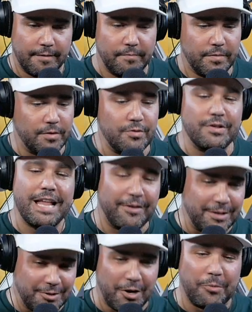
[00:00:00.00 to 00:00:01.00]

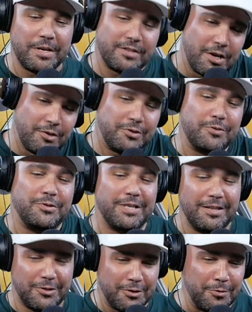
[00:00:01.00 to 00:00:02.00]
It's always
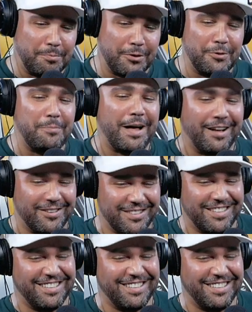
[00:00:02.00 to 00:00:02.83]
jiu-jitsu blue belt.